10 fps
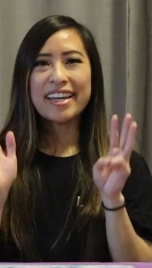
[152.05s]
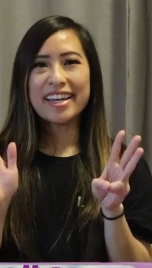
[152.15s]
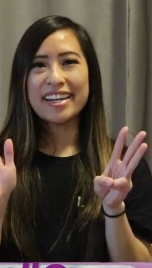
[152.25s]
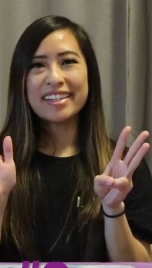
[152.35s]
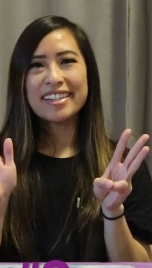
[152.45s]

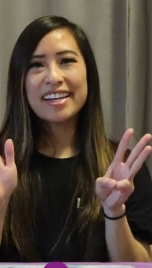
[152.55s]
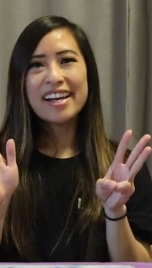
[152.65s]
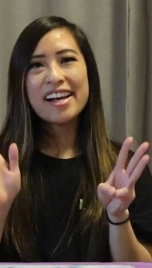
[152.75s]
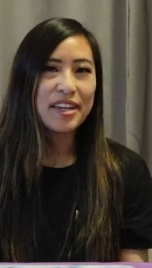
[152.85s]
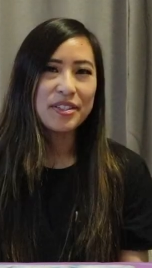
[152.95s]
8.
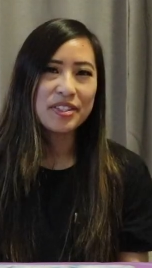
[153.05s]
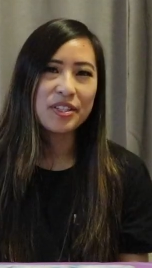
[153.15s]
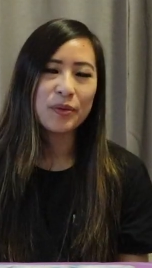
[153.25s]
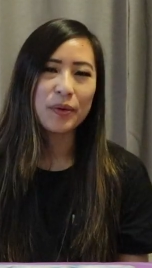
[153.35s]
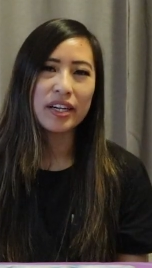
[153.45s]
I used
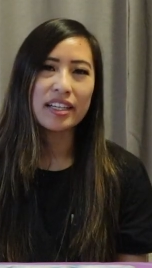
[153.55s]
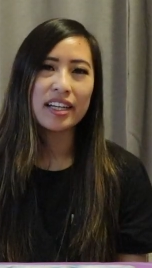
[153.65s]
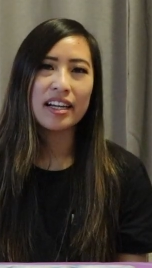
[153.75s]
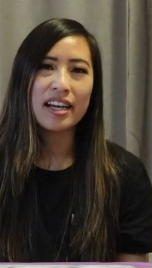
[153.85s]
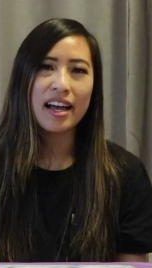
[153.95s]
to work
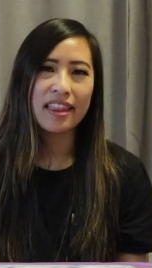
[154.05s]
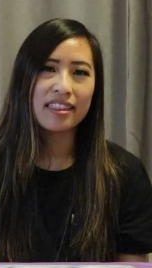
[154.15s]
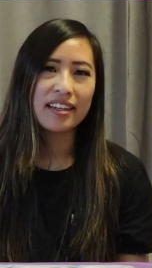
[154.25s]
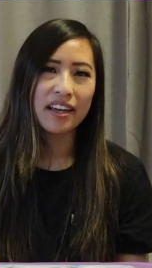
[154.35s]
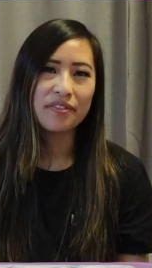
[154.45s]
at
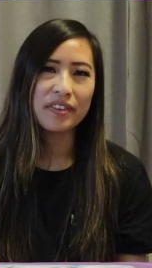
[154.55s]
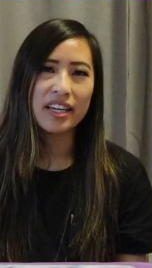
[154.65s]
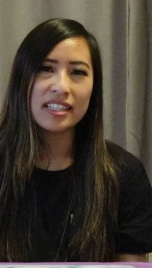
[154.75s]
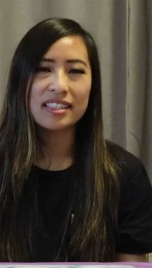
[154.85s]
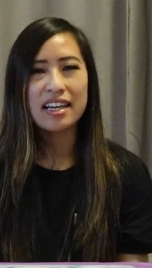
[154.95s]
the
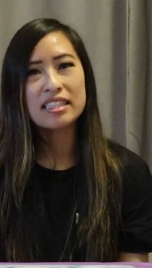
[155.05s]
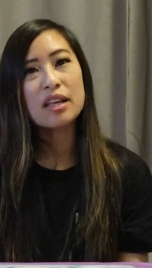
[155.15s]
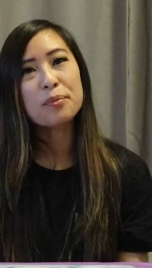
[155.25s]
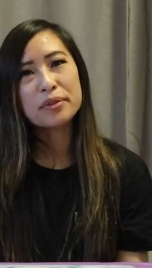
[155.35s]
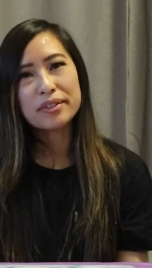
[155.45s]
cafes as
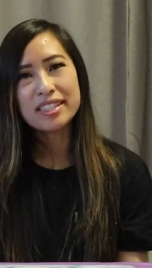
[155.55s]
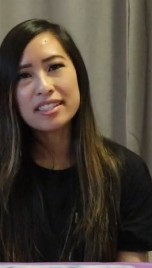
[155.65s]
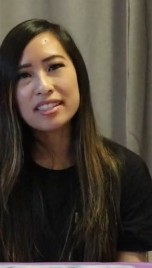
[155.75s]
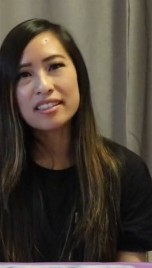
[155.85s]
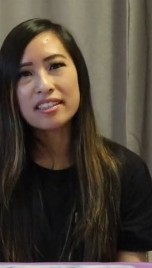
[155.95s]
a
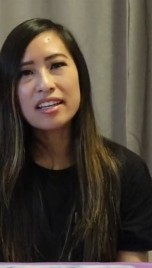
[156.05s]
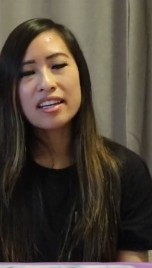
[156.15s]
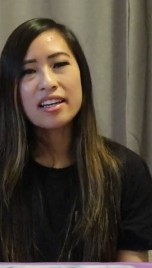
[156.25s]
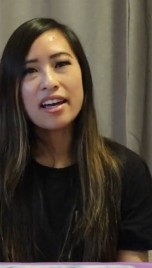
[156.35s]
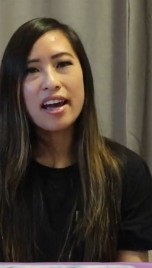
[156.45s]
barista
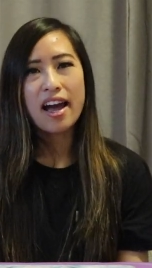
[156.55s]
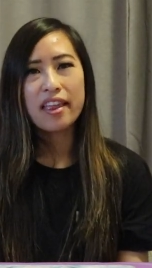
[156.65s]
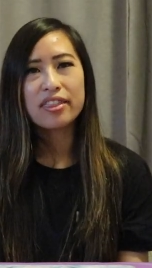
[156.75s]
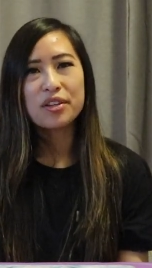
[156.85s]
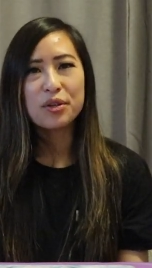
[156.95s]

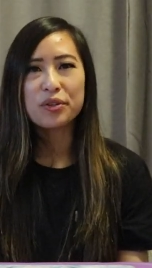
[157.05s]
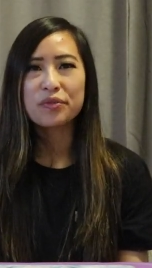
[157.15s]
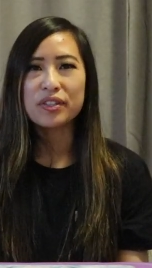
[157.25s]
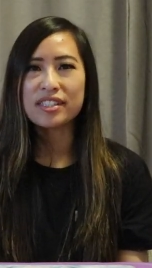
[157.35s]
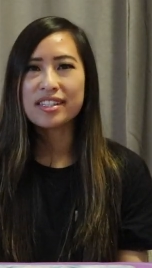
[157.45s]
at the
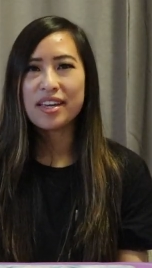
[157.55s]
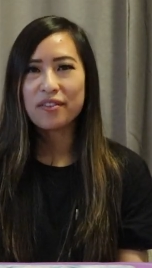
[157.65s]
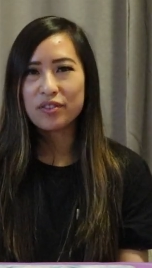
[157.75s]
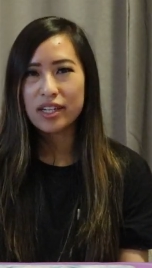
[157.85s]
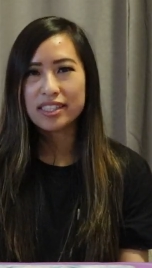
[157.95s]
University
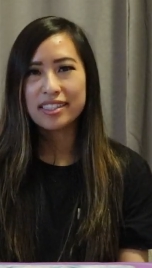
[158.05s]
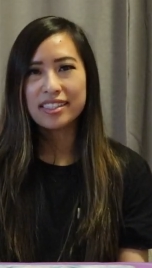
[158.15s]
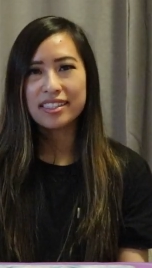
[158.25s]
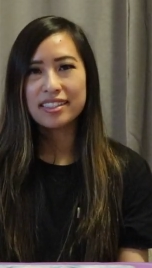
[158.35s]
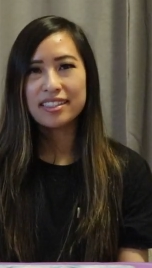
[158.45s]
of
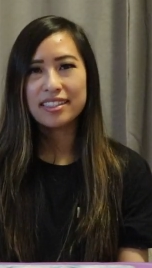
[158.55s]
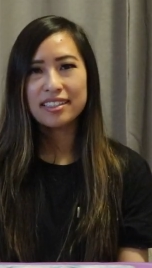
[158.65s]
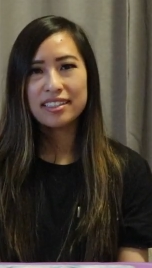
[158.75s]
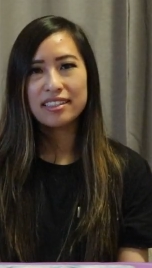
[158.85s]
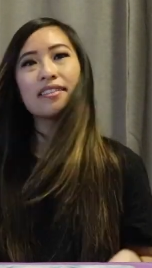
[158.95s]
Washington.
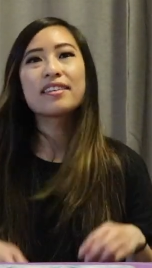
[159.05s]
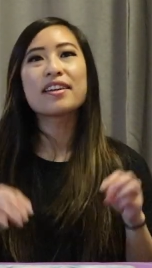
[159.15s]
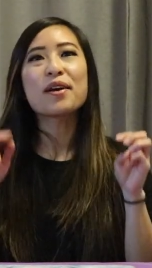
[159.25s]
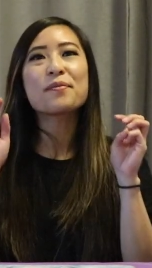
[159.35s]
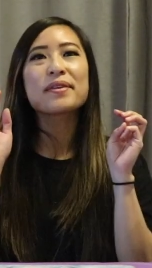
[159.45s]

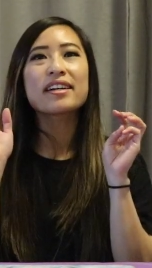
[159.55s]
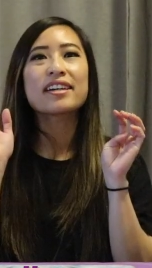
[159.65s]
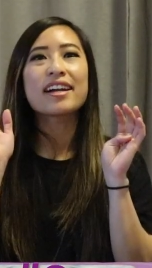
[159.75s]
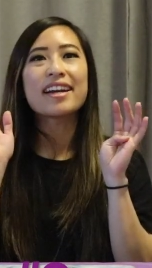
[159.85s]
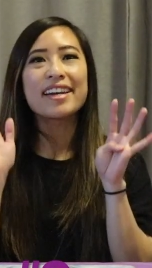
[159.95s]

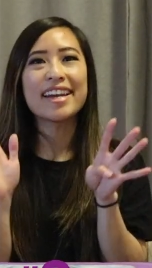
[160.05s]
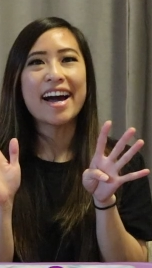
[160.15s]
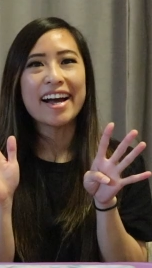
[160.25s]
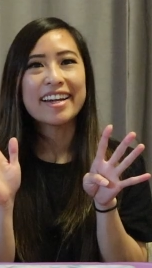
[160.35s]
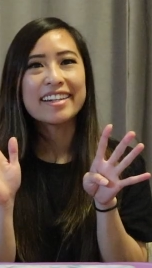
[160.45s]
Number
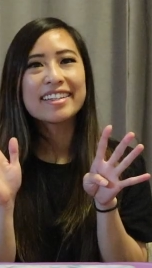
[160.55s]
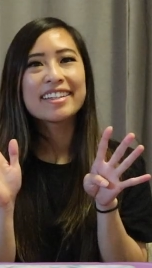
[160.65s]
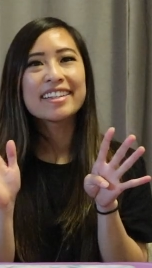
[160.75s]
9.